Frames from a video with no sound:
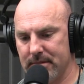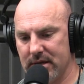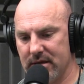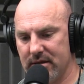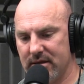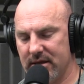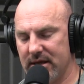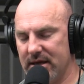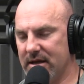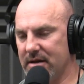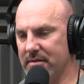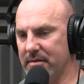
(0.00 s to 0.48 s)

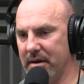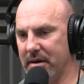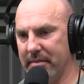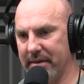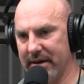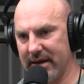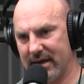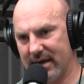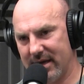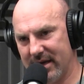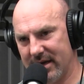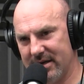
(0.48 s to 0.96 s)
thinking about
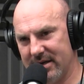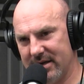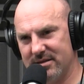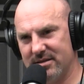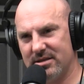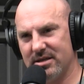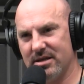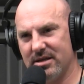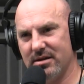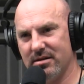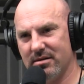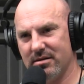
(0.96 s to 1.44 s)
my
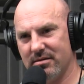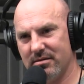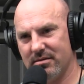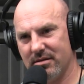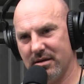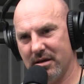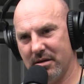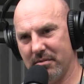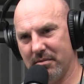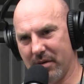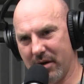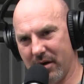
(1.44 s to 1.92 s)
kids and
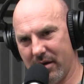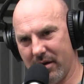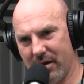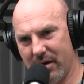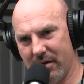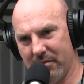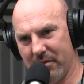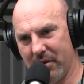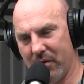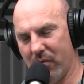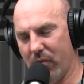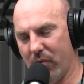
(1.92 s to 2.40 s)
and my
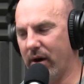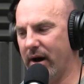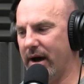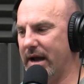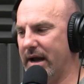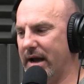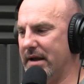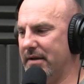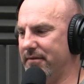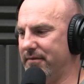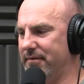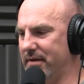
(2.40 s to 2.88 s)
and my
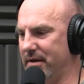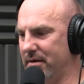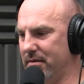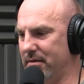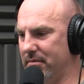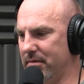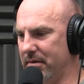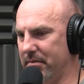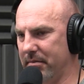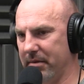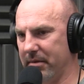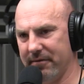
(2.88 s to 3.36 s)
wife
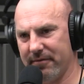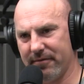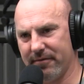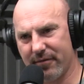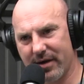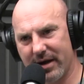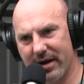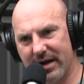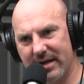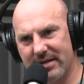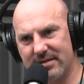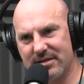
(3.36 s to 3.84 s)
and, and my
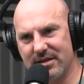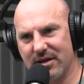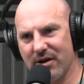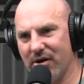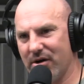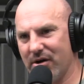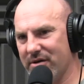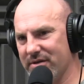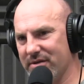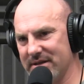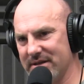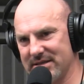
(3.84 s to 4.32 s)
friends and
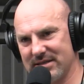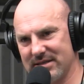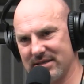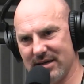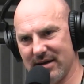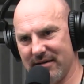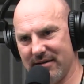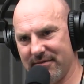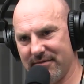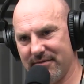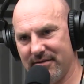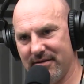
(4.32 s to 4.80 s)
all this
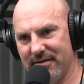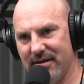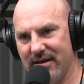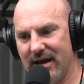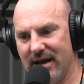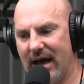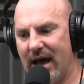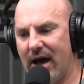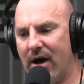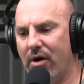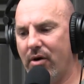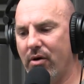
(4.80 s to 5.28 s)
stuff.
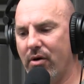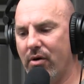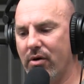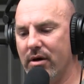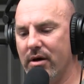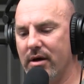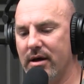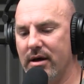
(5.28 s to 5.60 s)
How